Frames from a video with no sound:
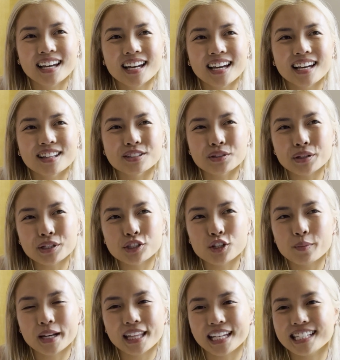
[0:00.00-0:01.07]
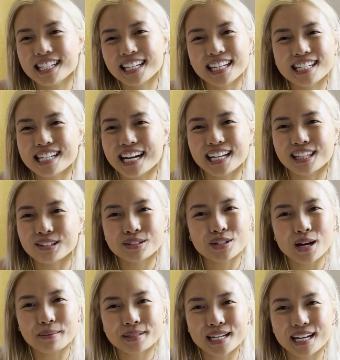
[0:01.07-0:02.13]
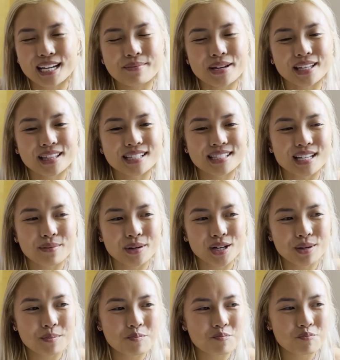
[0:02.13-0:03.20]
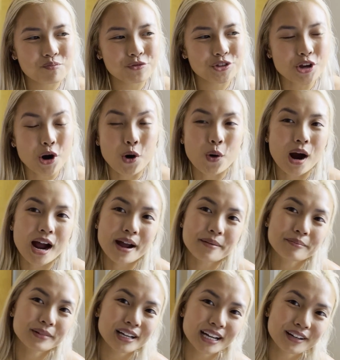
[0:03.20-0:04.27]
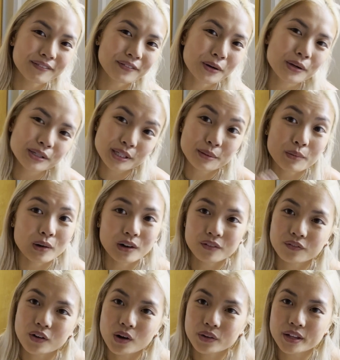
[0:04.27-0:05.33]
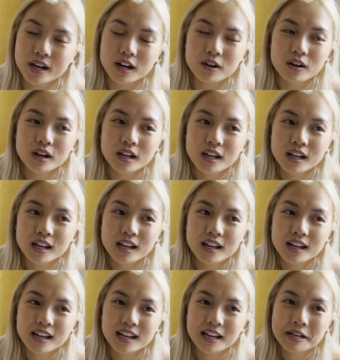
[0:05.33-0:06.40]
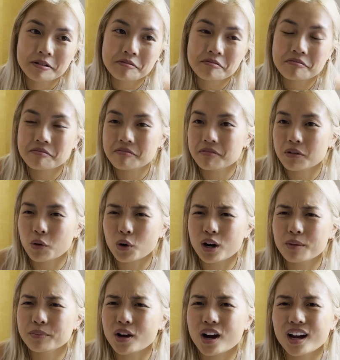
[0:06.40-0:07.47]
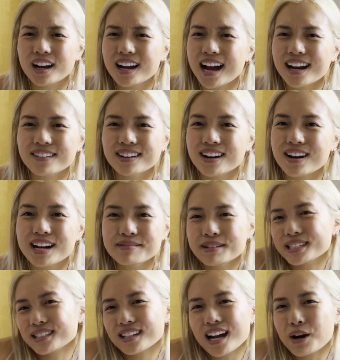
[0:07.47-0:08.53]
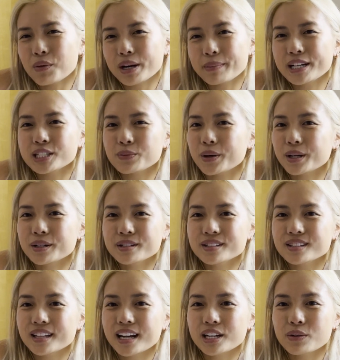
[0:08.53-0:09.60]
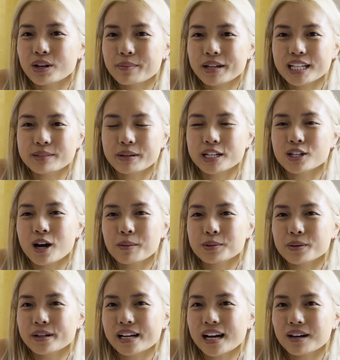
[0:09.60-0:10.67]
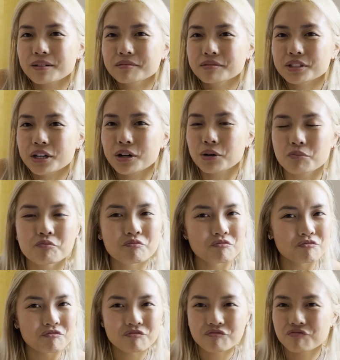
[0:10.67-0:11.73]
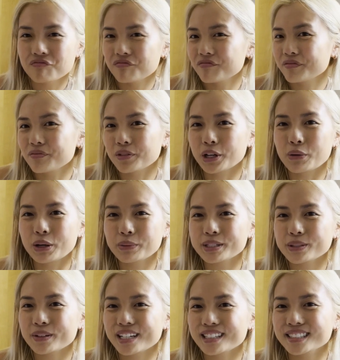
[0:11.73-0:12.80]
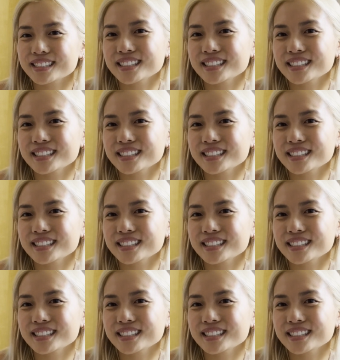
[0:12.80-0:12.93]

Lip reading: there's only so many like teeny tiny little tops that I can make this summer. So I'm kind of focusing more on fall now. Or I'm not. I don't know. I want to make sweaters and I don't want to make as many tops right now. So we're going with sweaters.